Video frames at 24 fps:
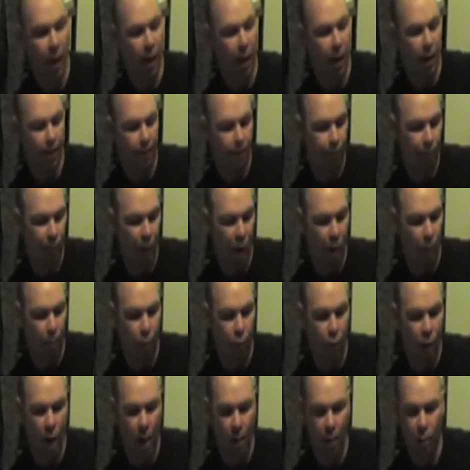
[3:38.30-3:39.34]
I'll
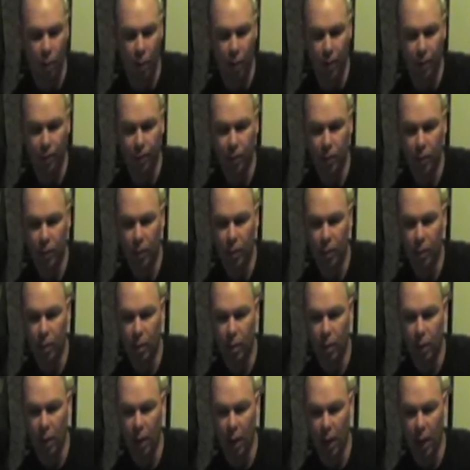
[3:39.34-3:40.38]
primer it,
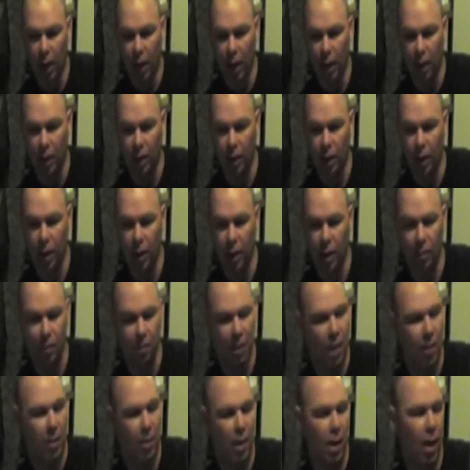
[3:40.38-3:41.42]
and
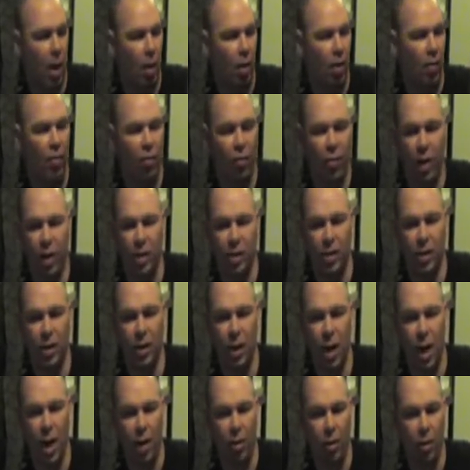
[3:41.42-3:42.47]
maybe I'll even resin
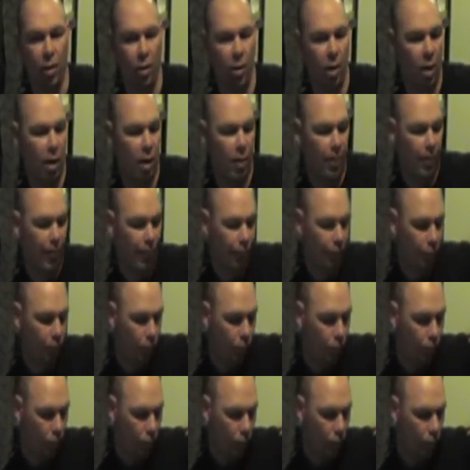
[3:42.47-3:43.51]
it, I don't know yet,
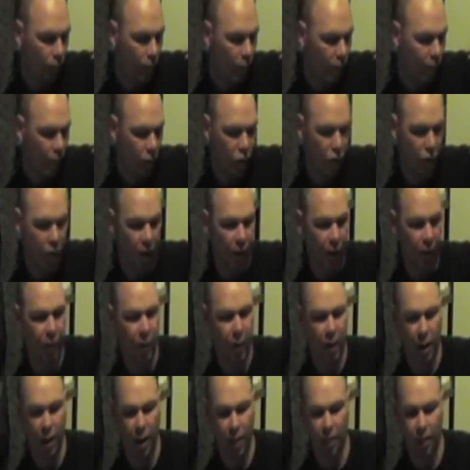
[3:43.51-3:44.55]
to strengthen
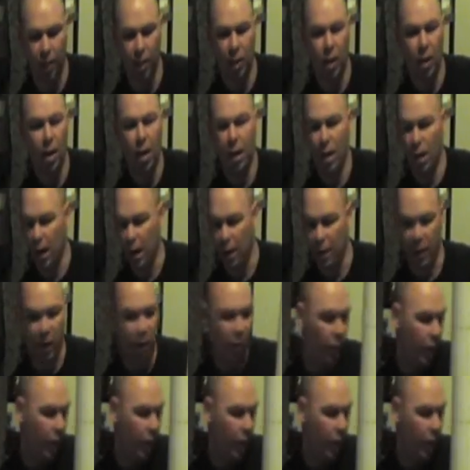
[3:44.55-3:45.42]
it up. And